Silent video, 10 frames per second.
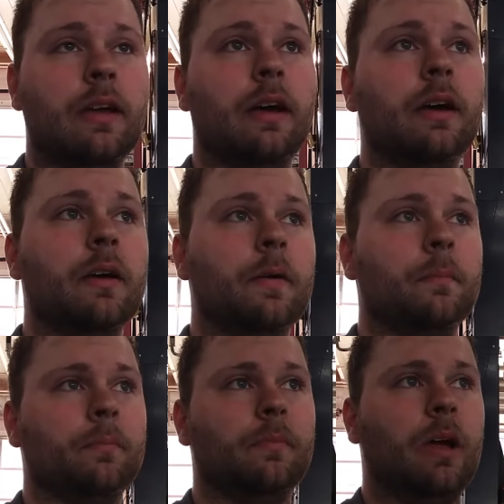
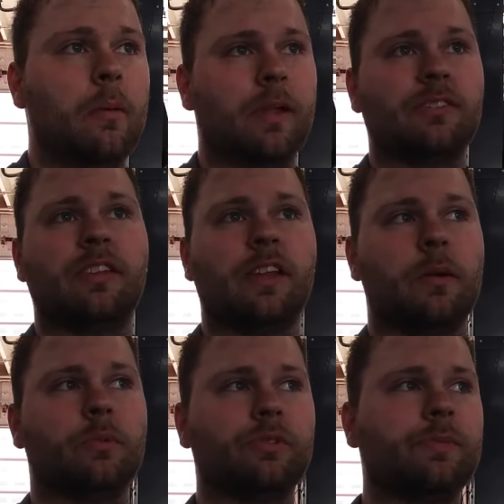I'm not saying
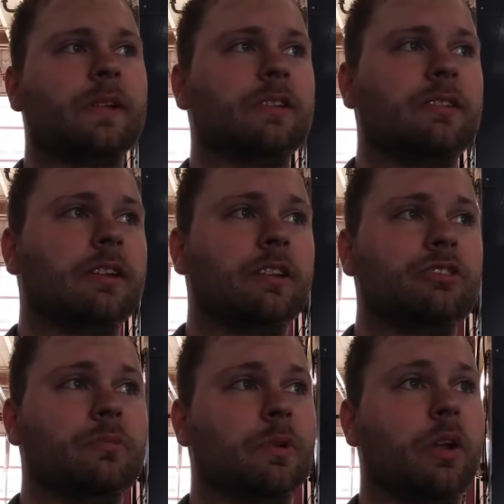I'm a respected
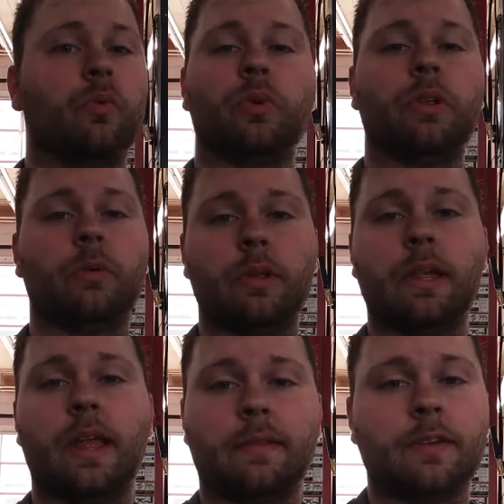technician, but I really
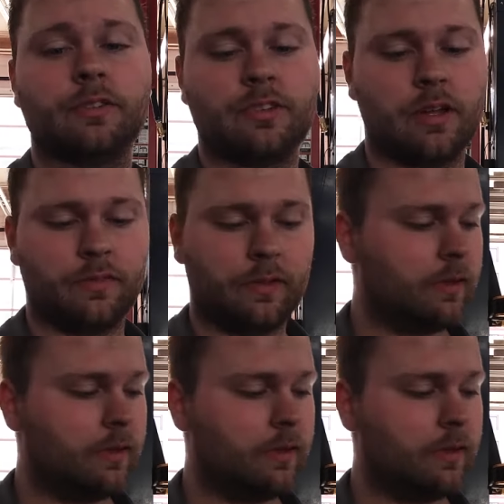like their stuff.